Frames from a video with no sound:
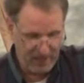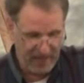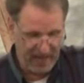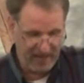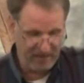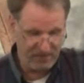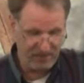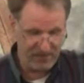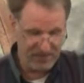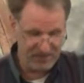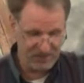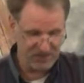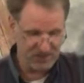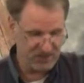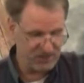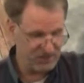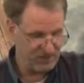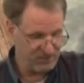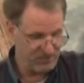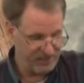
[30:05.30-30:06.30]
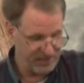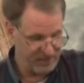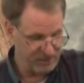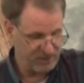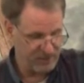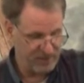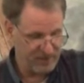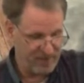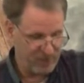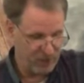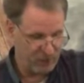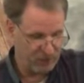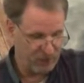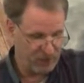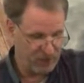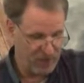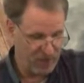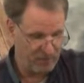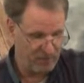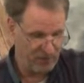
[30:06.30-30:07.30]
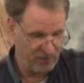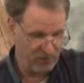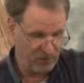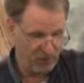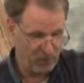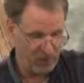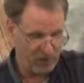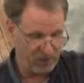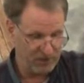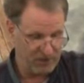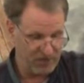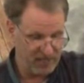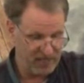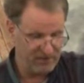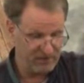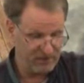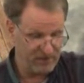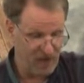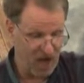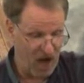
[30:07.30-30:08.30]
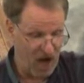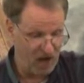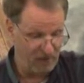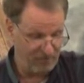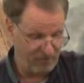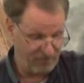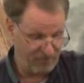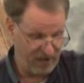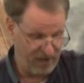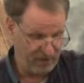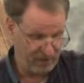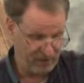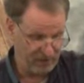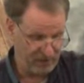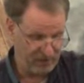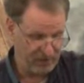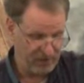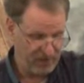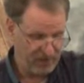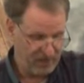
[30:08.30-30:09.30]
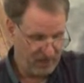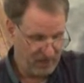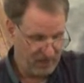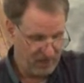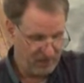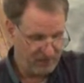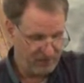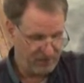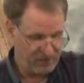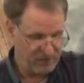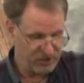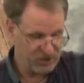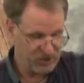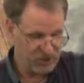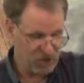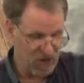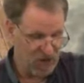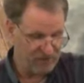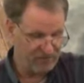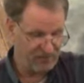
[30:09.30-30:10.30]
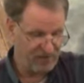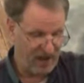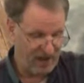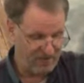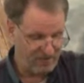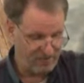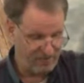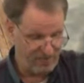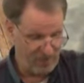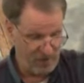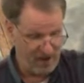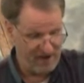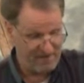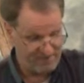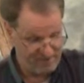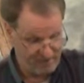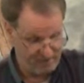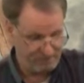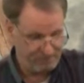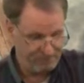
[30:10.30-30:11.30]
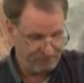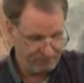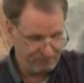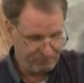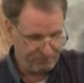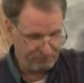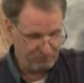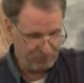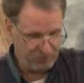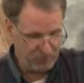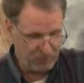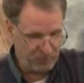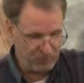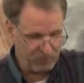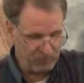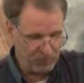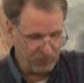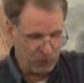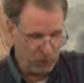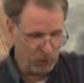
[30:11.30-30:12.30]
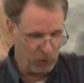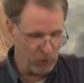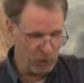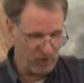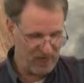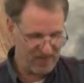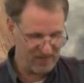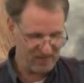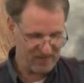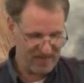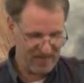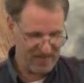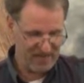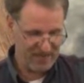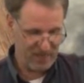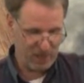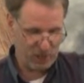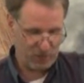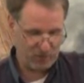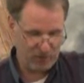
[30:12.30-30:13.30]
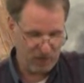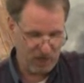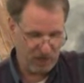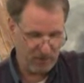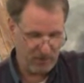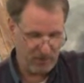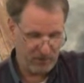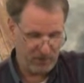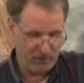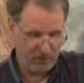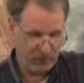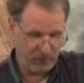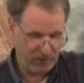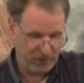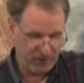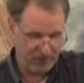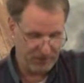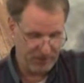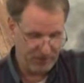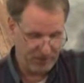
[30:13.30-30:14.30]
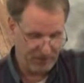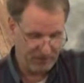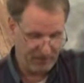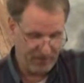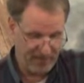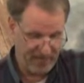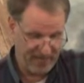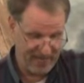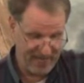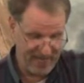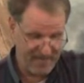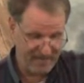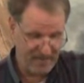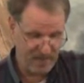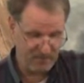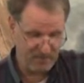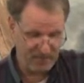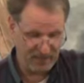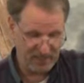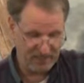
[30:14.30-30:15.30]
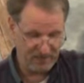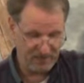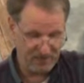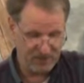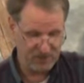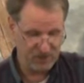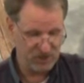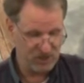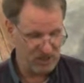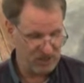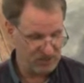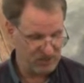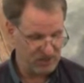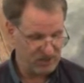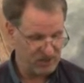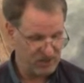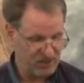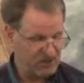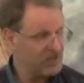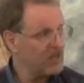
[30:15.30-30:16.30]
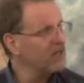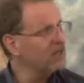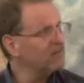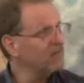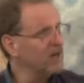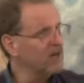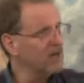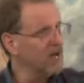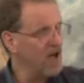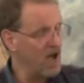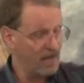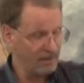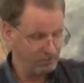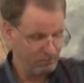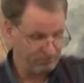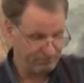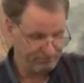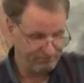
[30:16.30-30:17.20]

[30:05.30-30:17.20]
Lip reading: And this is the victory that overcometh the world, even our faith. 1 John 5:5, who is he that overcometh the world, but he that believeth in Jesus, the Son of our God?